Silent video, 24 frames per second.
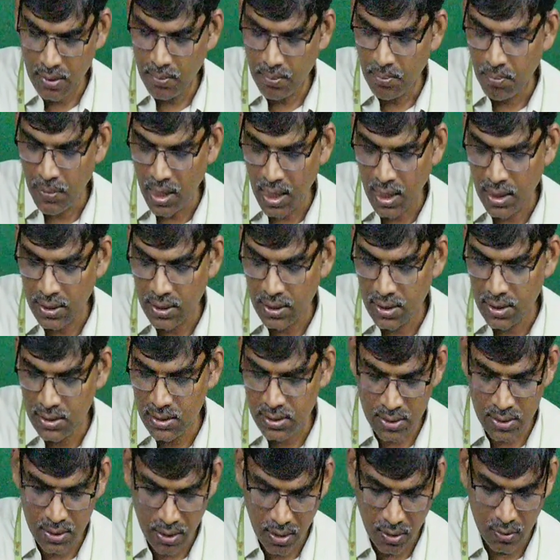
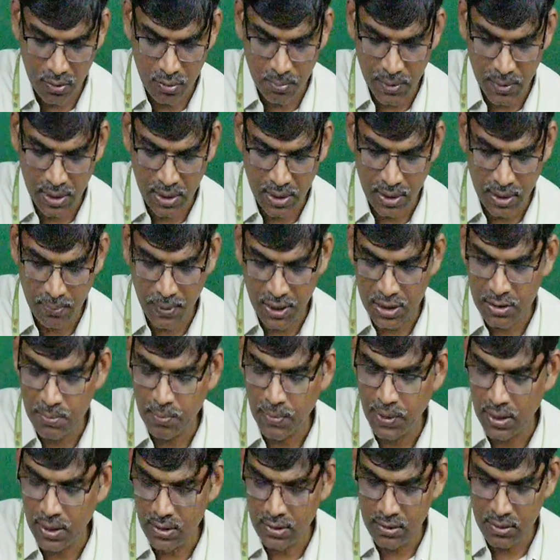minus, automatically plus
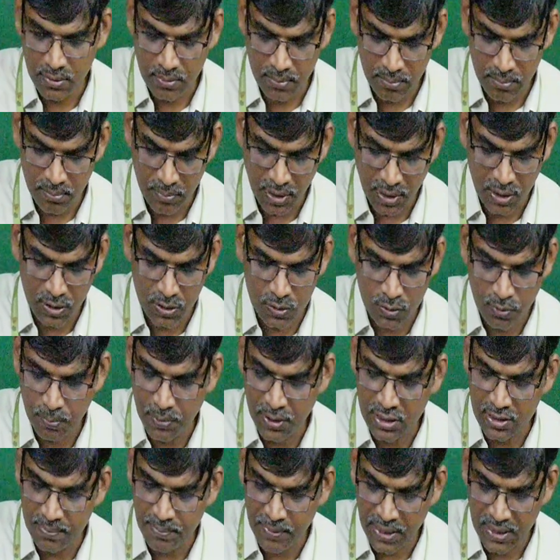minus, minus to
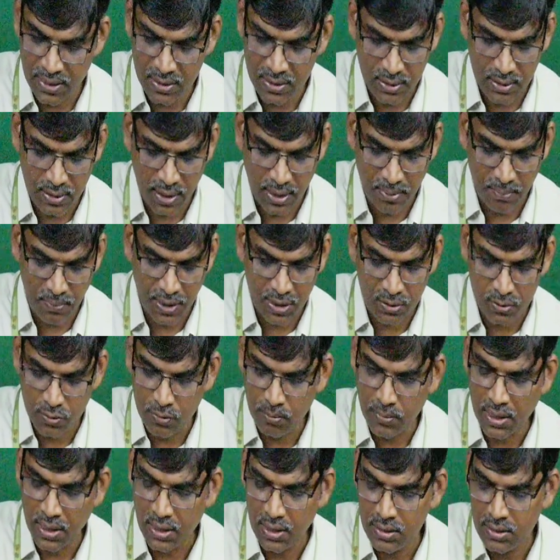plus plus, then plus to
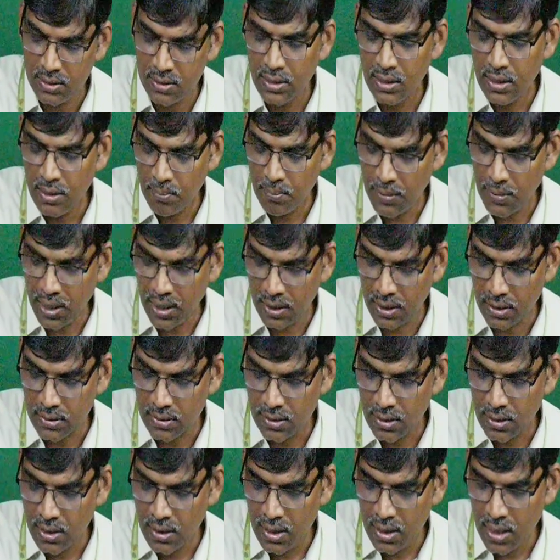minus, minus,